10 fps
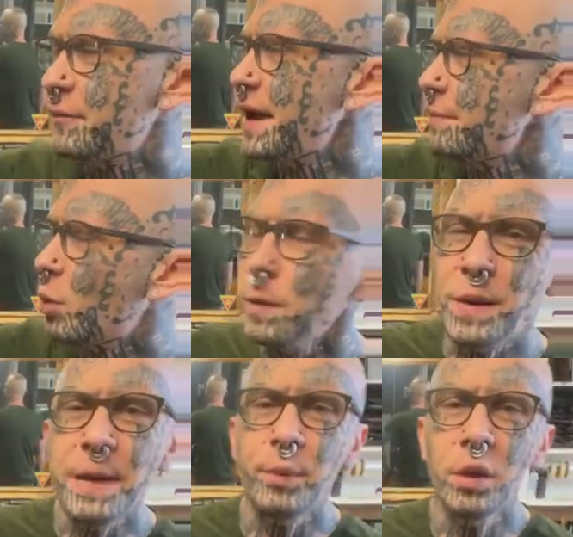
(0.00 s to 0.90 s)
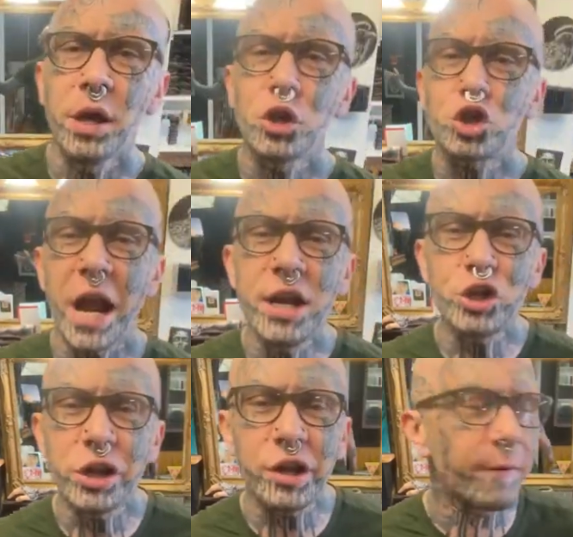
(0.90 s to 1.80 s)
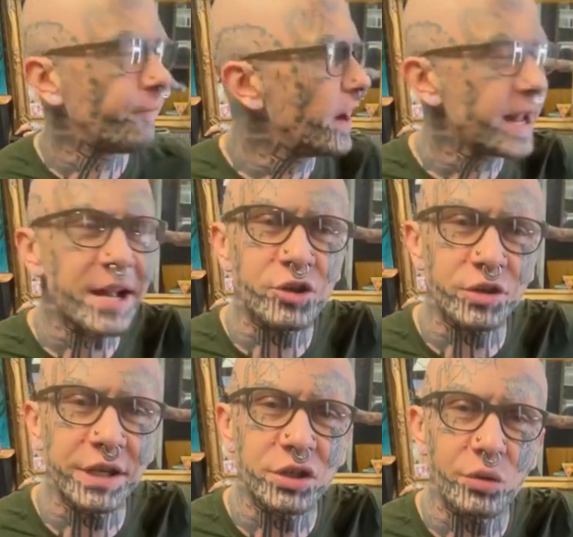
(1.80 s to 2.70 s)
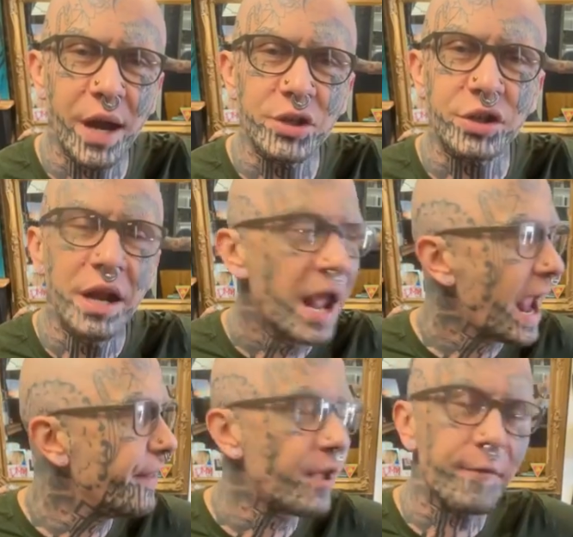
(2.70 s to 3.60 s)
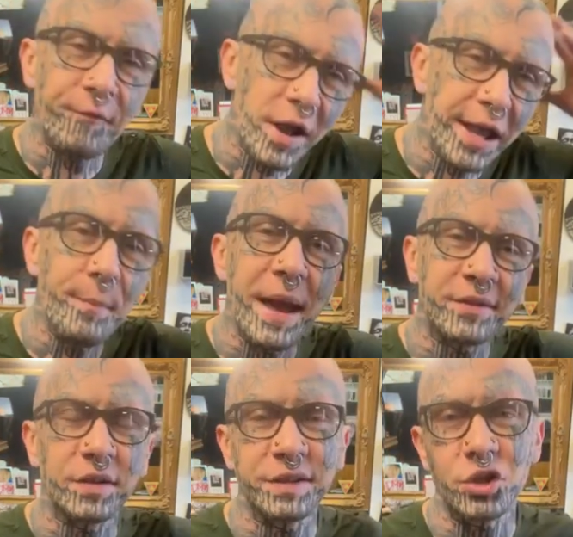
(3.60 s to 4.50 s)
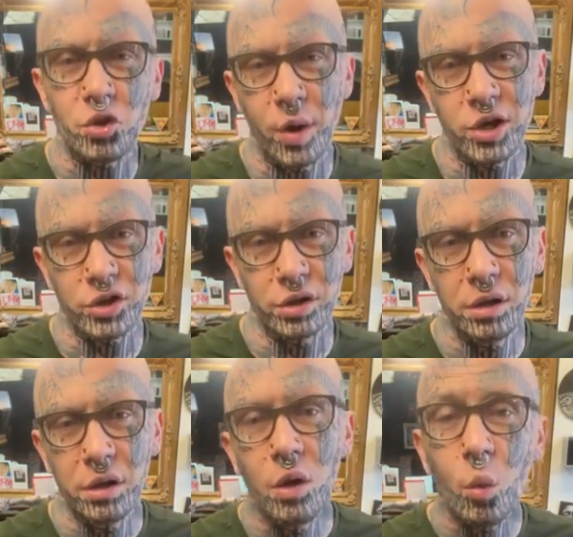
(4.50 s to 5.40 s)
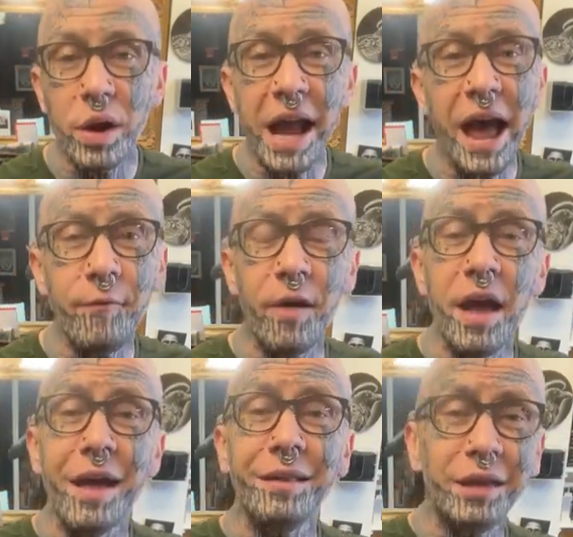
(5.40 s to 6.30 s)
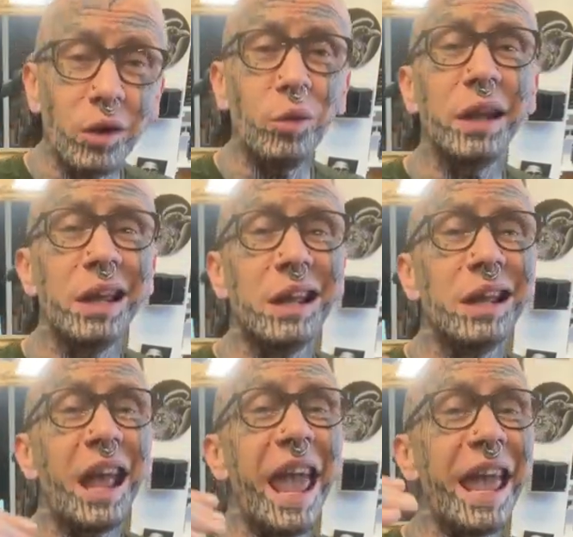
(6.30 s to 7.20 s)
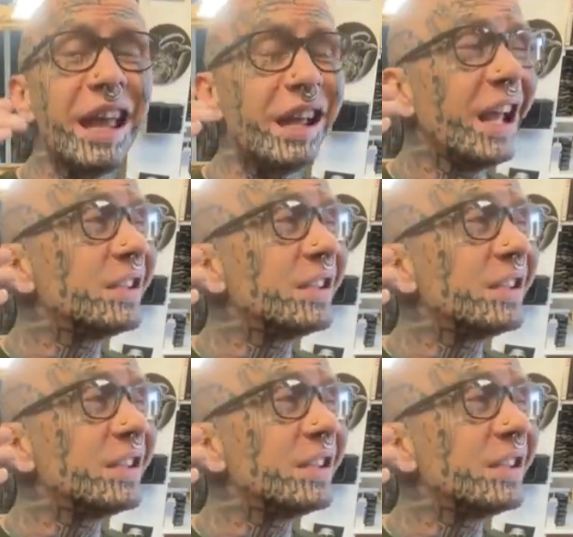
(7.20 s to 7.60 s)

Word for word: have we had more people changing their financial situation and their fucking mental situation. We have literally a